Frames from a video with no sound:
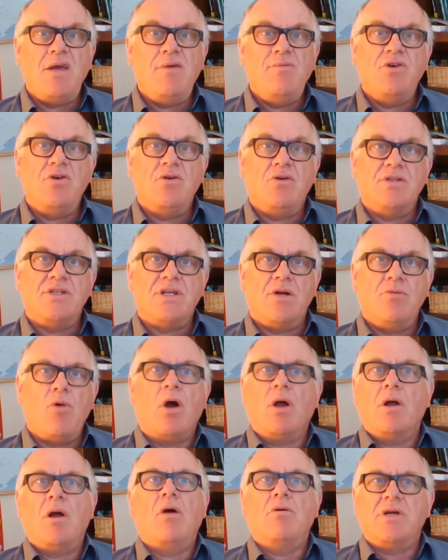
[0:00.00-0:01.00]
maybe you can say,
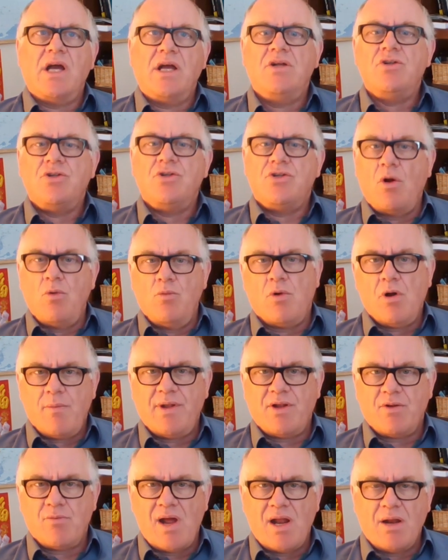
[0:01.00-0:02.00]
right, okay, don't worry
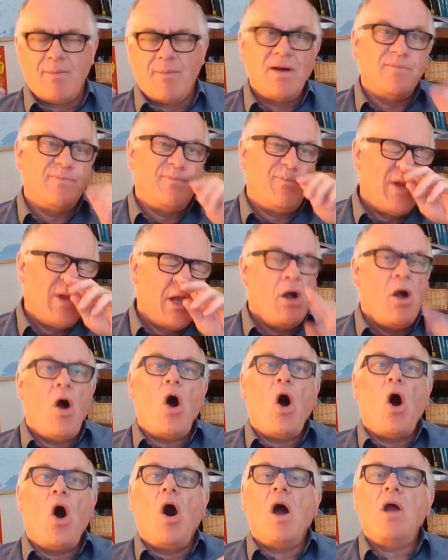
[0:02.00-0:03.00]
about the roundabout.
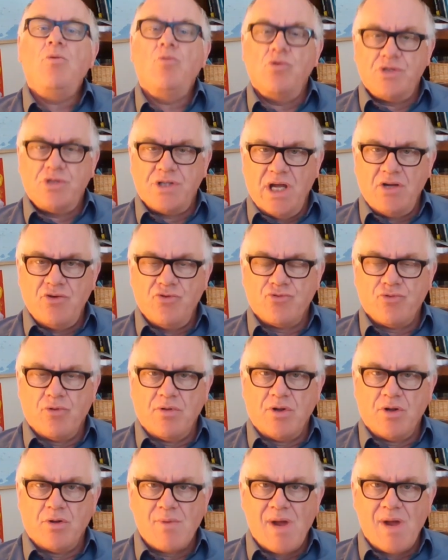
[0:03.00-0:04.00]
I will take
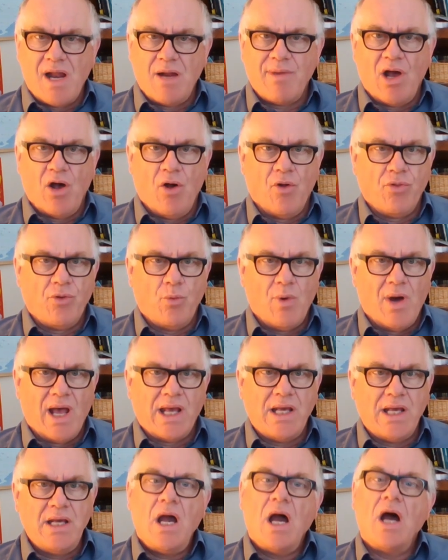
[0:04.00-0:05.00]
control of the roundabout on the
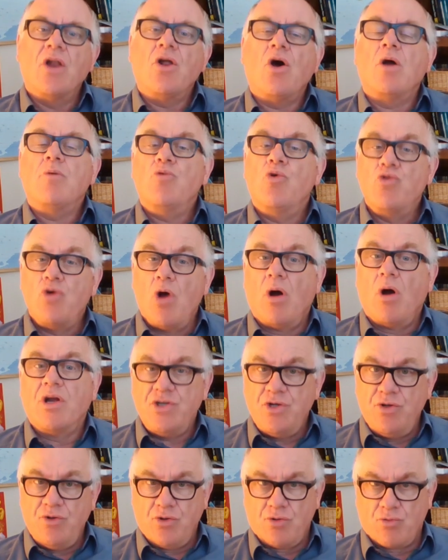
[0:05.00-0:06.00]
way and I will
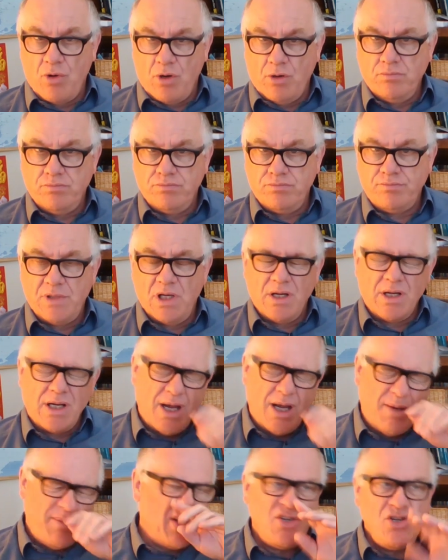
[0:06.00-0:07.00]
guide you through.
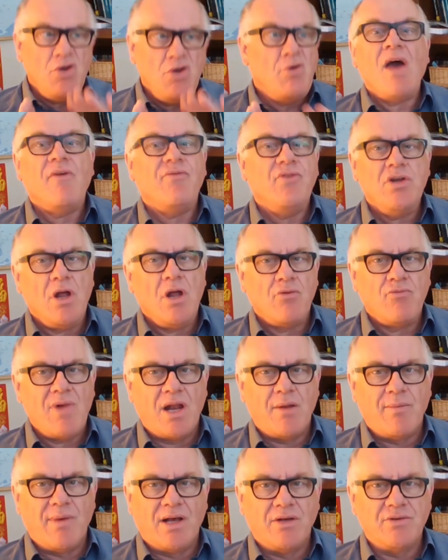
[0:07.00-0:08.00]
Okay, because you haven't done
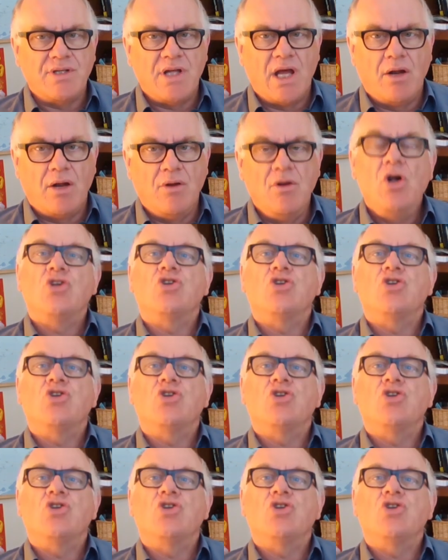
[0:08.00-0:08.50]
roundabouts, Sam,